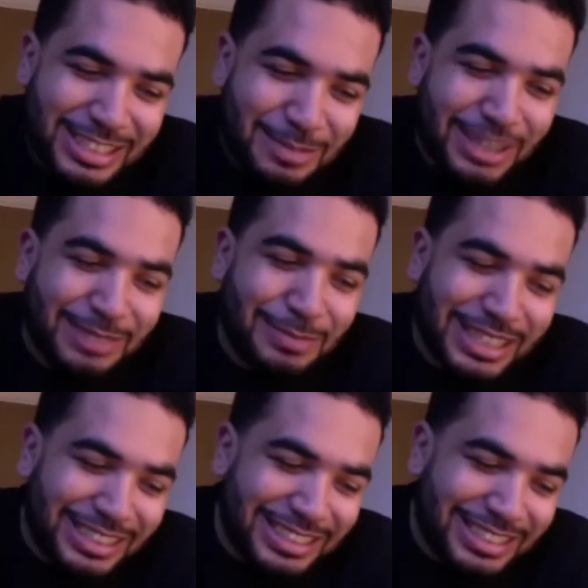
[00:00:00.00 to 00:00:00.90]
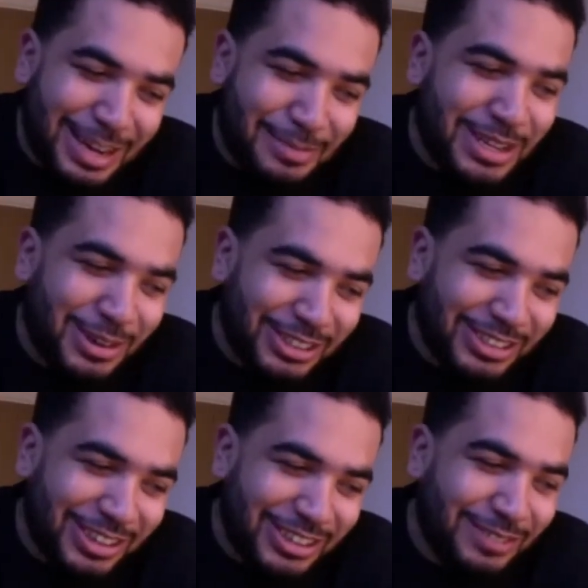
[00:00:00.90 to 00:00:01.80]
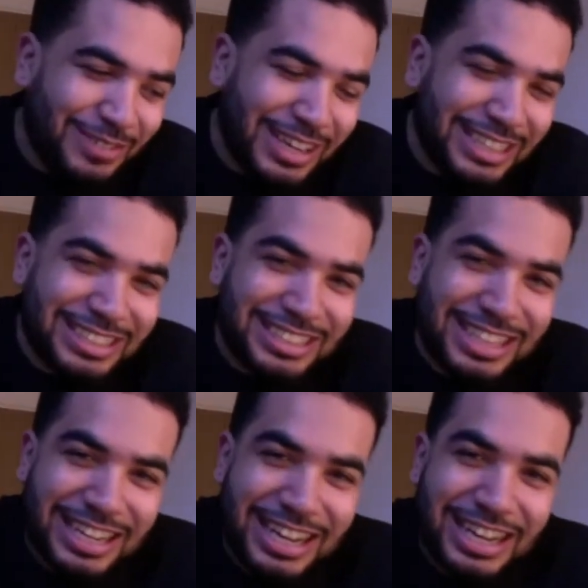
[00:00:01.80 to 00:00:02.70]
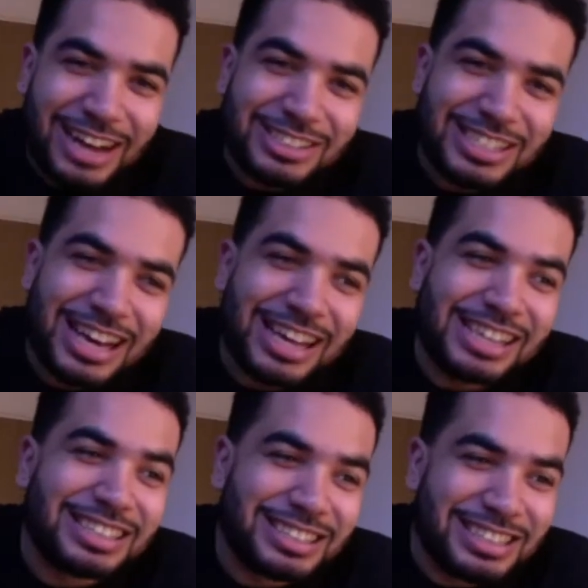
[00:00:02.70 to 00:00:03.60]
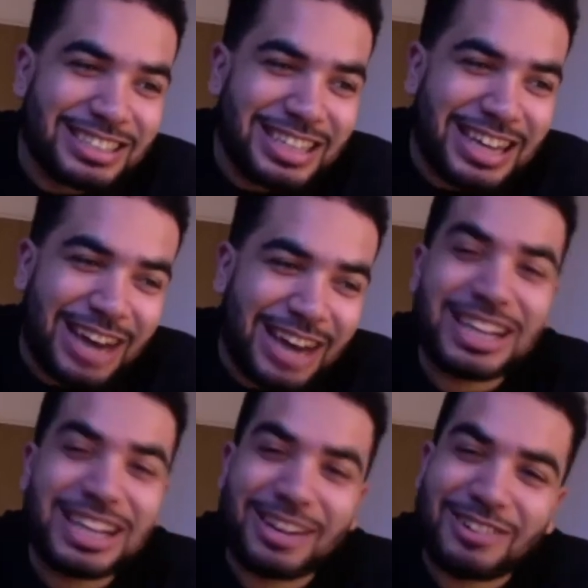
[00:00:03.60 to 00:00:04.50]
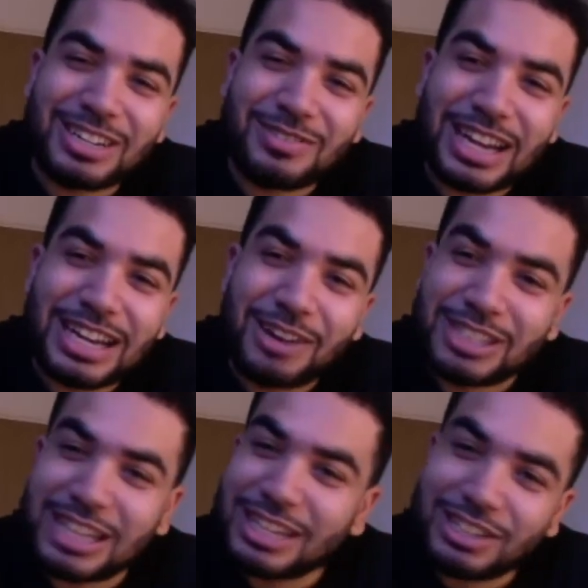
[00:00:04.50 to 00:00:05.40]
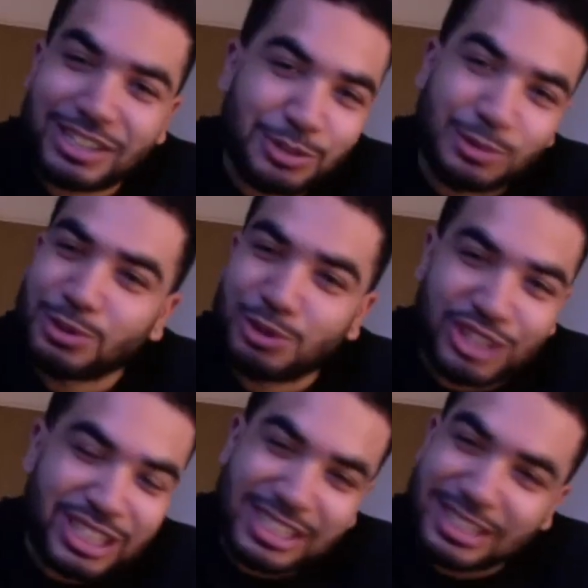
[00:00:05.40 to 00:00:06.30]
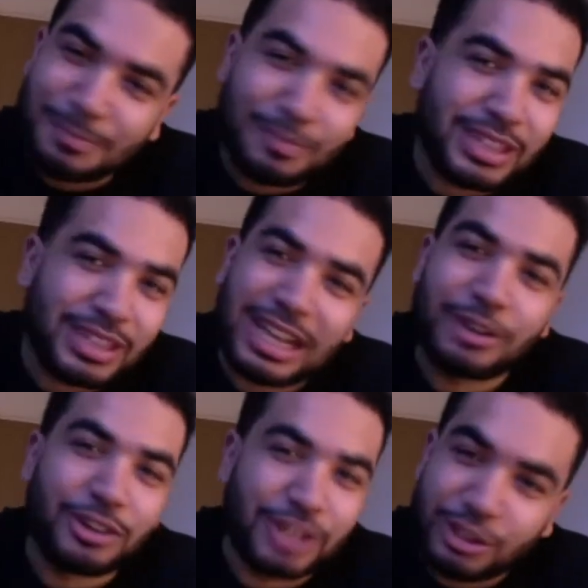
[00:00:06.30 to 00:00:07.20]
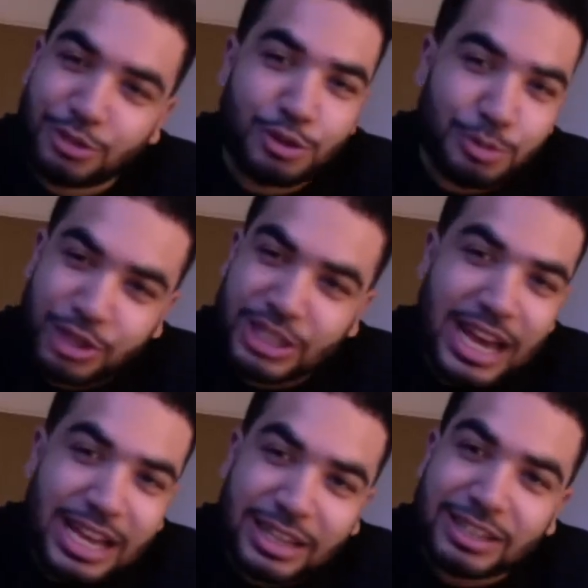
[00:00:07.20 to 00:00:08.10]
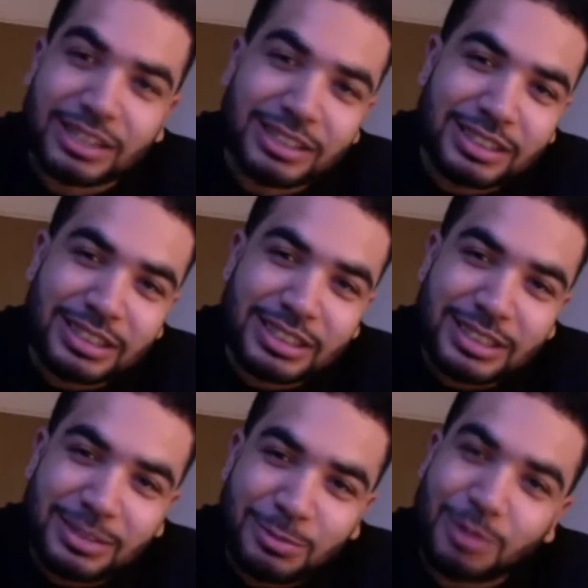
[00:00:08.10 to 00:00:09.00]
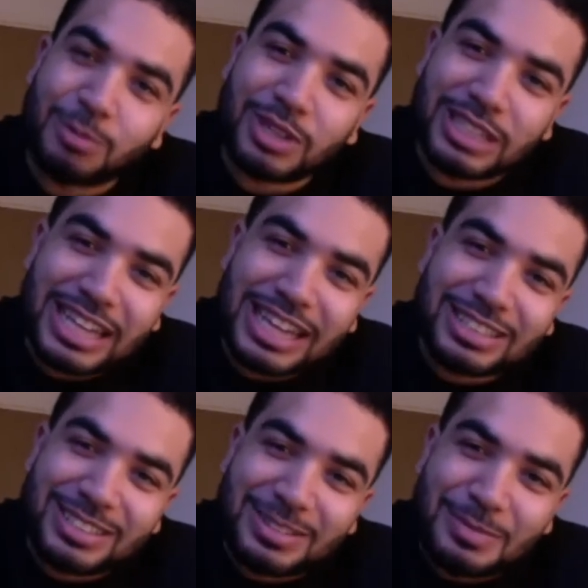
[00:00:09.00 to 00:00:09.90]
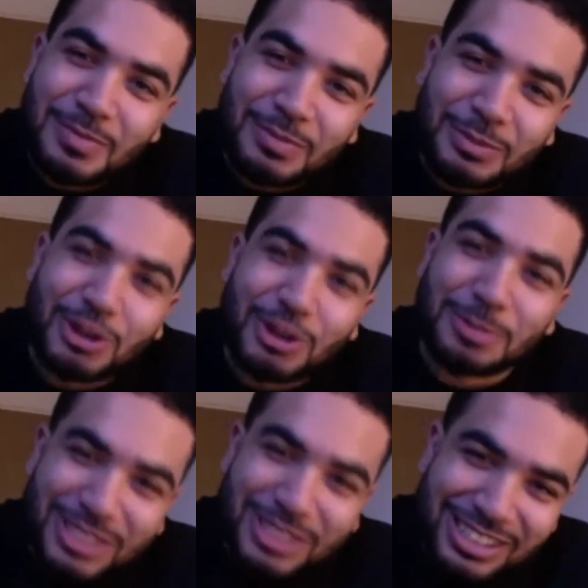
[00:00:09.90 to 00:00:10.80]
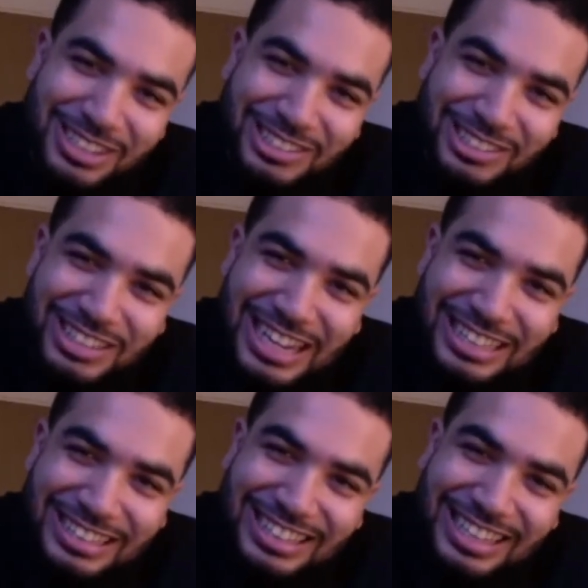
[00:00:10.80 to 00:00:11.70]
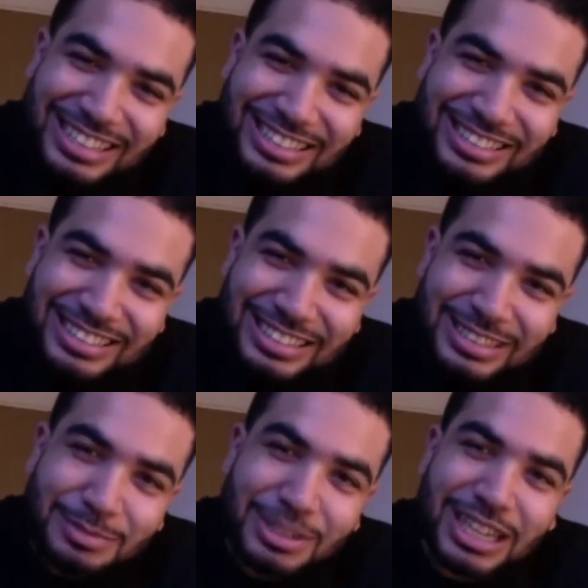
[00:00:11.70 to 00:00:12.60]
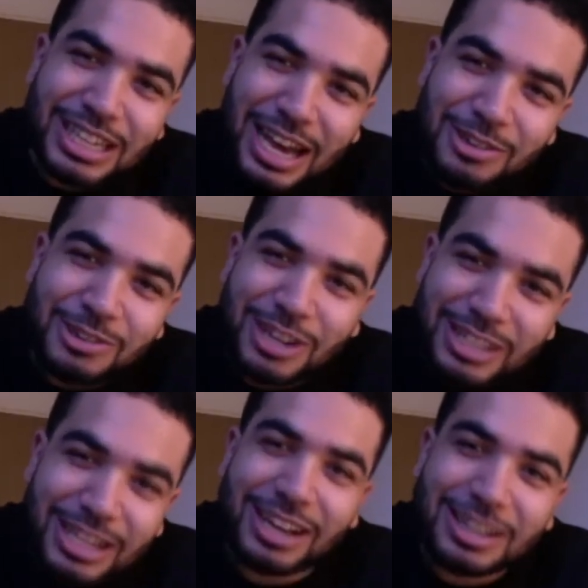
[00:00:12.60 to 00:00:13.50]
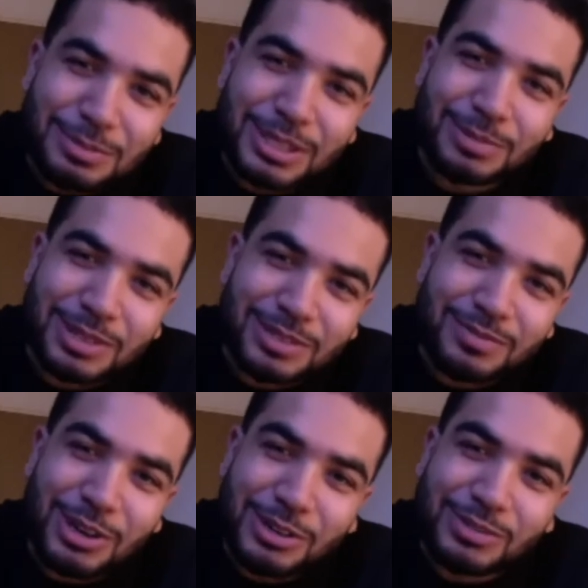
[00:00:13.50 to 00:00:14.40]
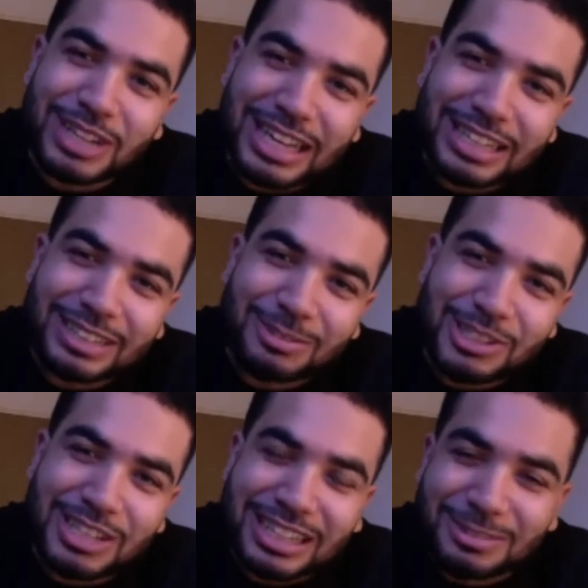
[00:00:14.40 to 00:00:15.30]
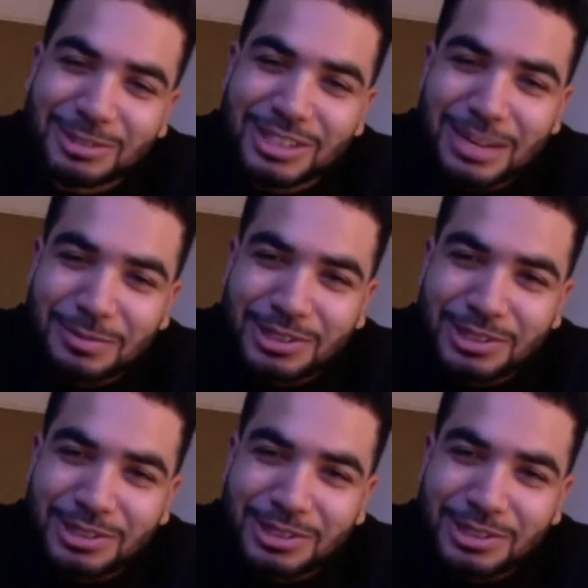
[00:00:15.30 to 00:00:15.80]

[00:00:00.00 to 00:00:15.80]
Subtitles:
But I mean, on the fashion side, like, how's that running right now? Is that just you just, I don't know, in your room you design what the next drop is gonna look like and then bring it out, or are there other people involved? Like, what's that process?